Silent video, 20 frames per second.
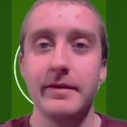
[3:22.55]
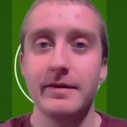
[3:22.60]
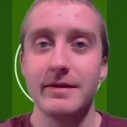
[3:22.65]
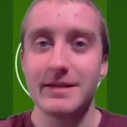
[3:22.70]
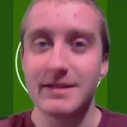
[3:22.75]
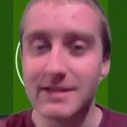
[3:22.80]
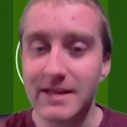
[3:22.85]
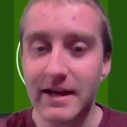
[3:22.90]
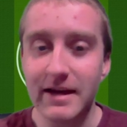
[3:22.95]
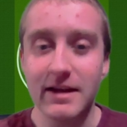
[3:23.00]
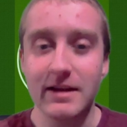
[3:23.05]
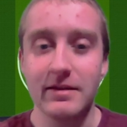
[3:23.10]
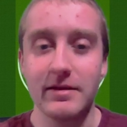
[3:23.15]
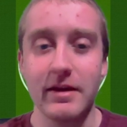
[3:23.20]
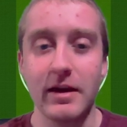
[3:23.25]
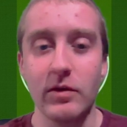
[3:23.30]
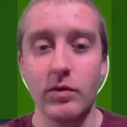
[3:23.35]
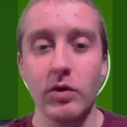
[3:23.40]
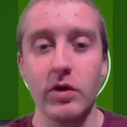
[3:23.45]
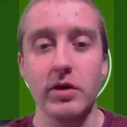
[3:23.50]
The second
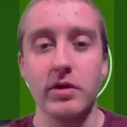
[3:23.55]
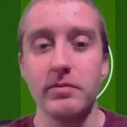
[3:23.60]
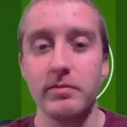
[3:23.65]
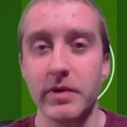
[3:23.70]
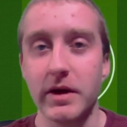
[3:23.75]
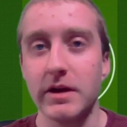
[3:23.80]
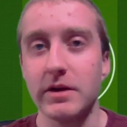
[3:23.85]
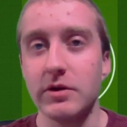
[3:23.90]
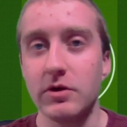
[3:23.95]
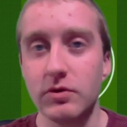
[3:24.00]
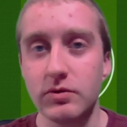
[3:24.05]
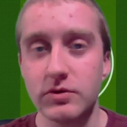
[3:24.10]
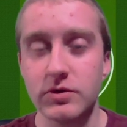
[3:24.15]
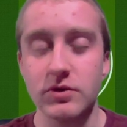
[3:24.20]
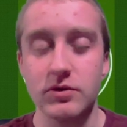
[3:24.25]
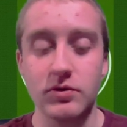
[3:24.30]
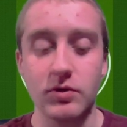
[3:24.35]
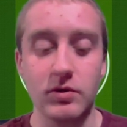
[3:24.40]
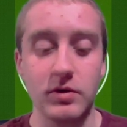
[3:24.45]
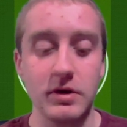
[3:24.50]
thing, one of the big news
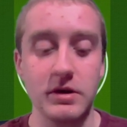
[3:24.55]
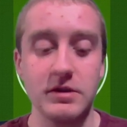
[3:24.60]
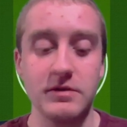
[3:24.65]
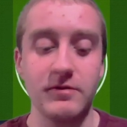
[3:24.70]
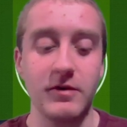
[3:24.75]
stories,